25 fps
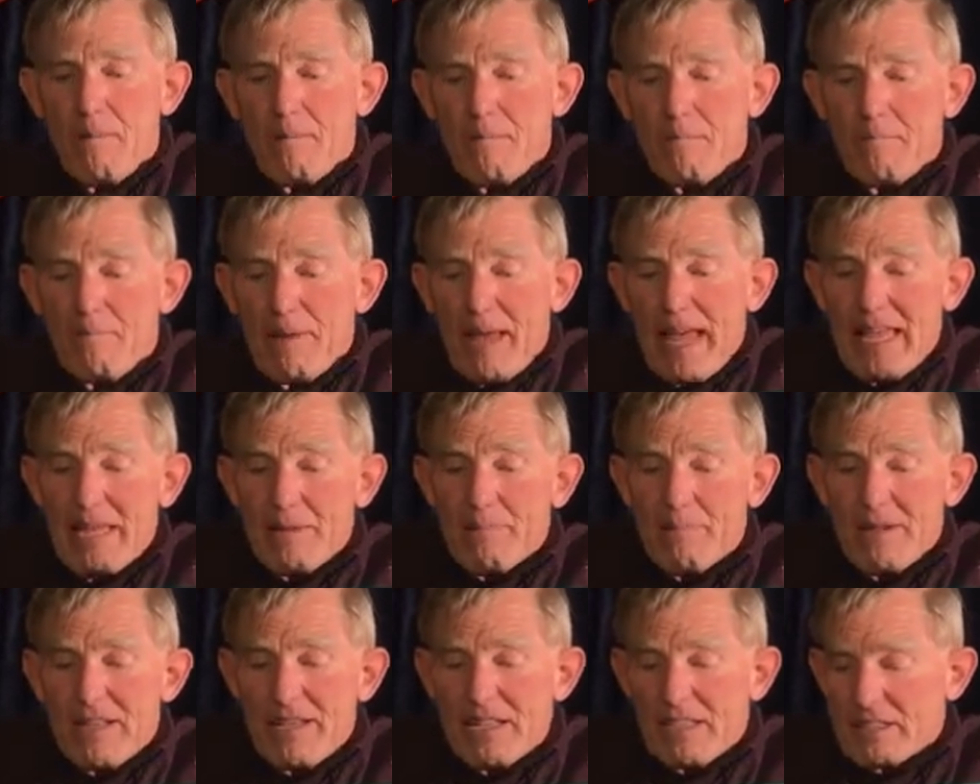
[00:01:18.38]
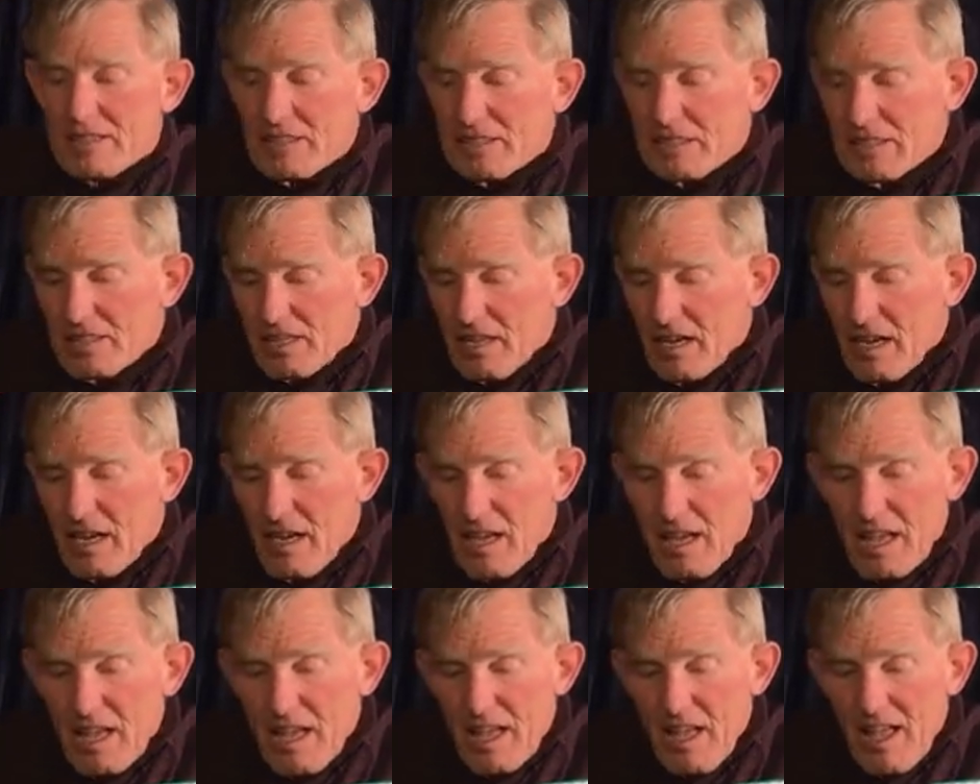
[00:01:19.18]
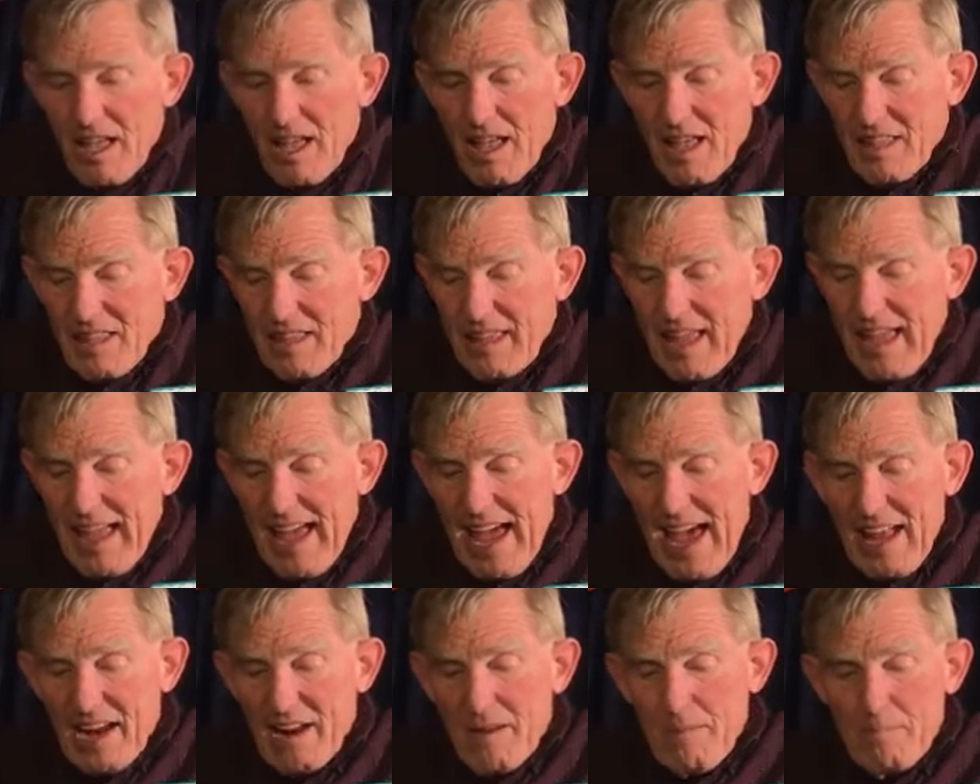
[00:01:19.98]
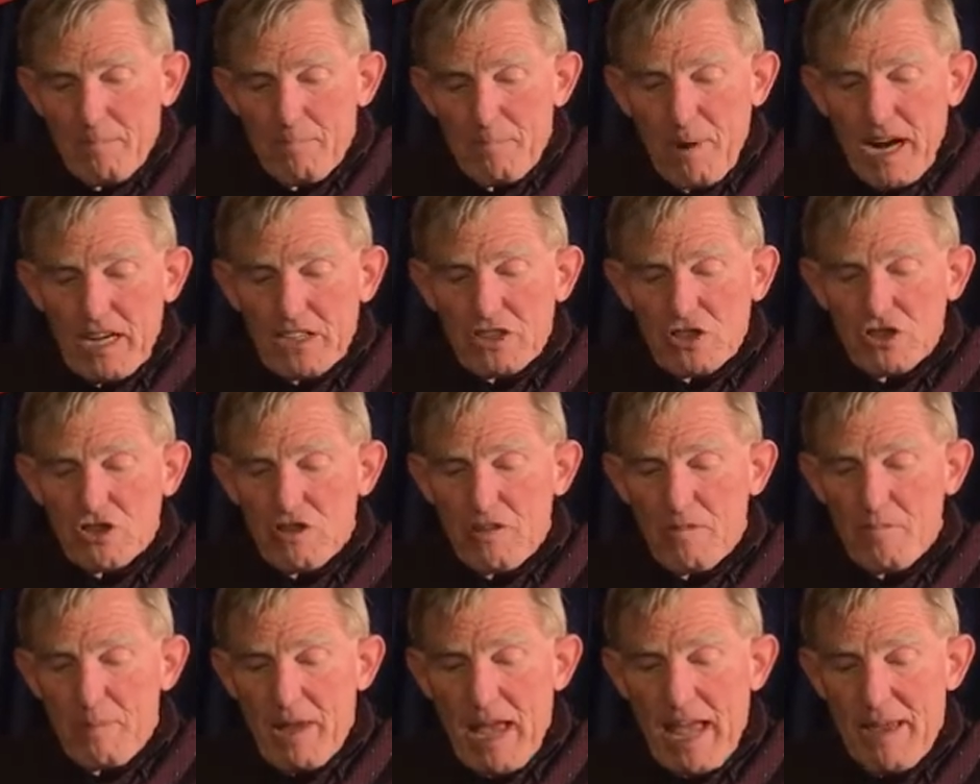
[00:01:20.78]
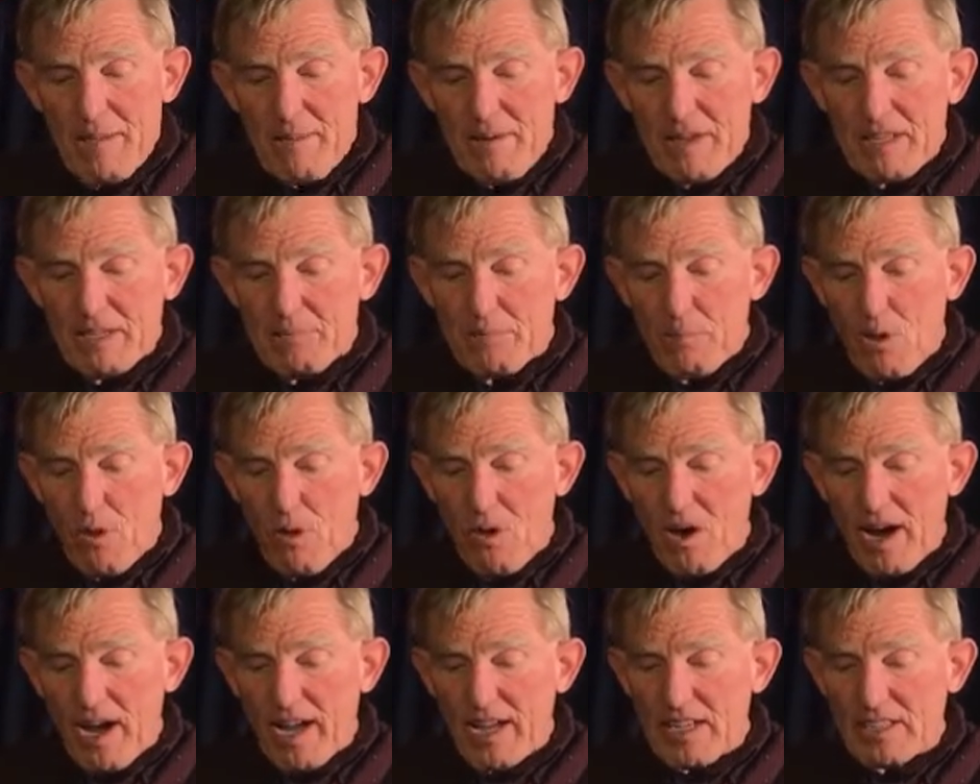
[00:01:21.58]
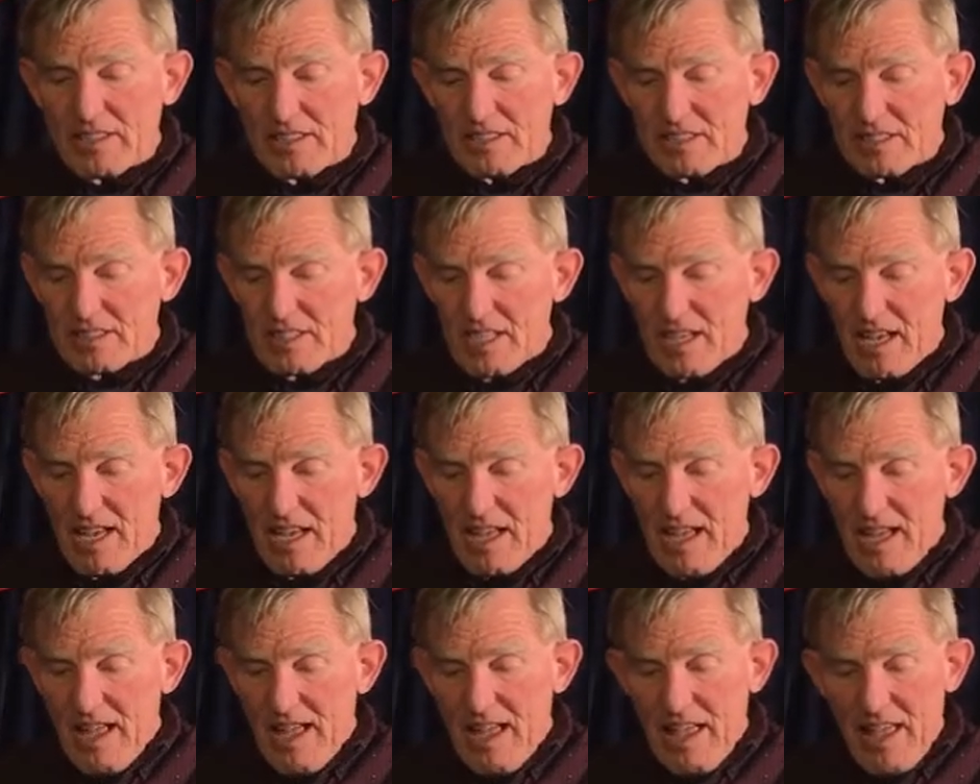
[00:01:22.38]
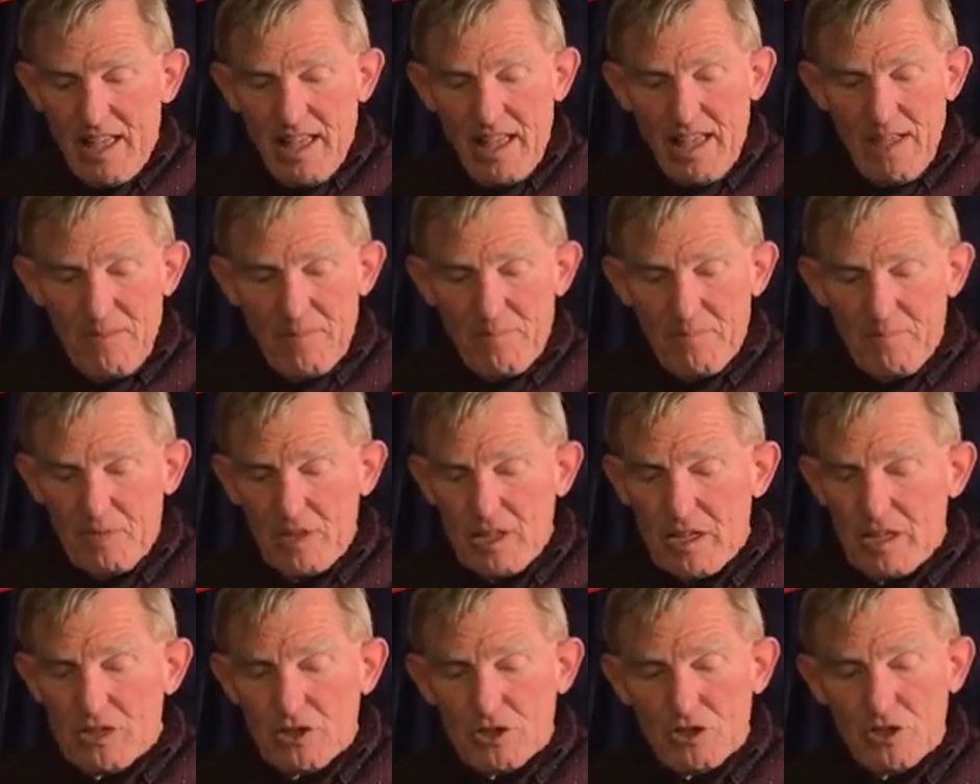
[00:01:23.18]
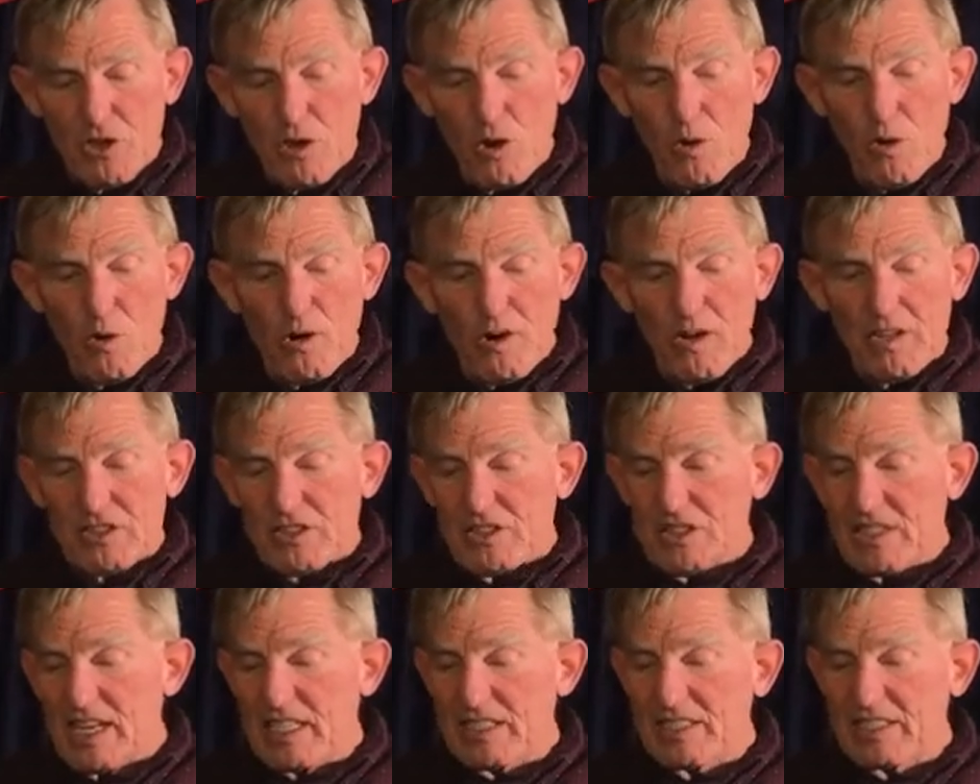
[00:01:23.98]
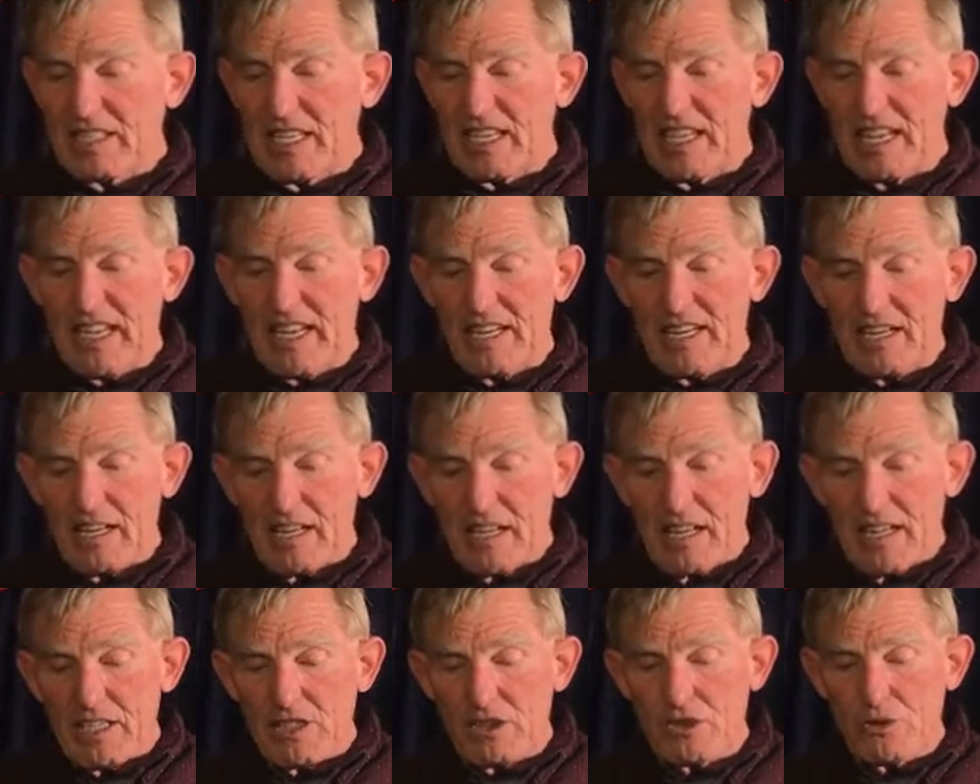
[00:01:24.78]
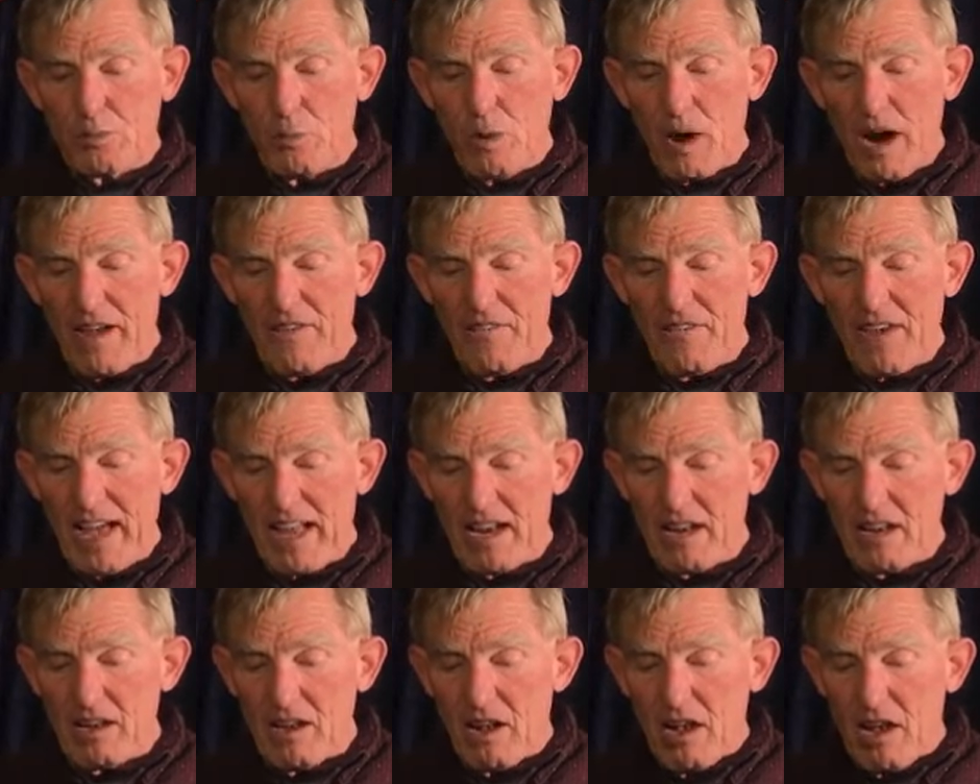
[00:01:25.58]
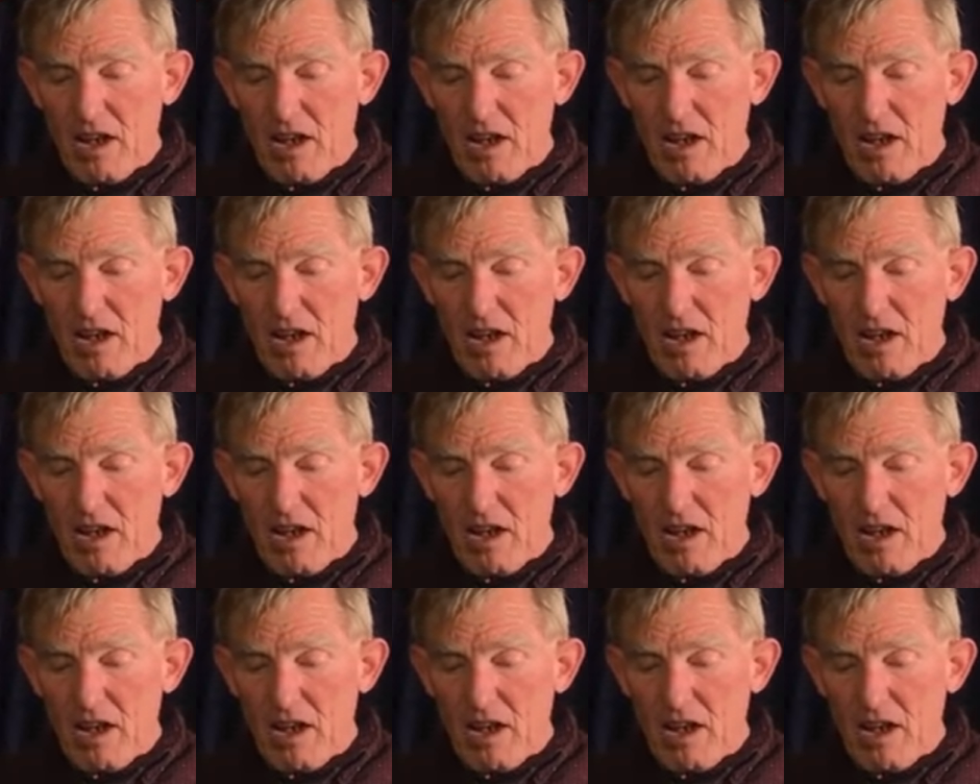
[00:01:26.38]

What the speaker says: babies. They had a bunch of baby boys. So Jesse and his wife had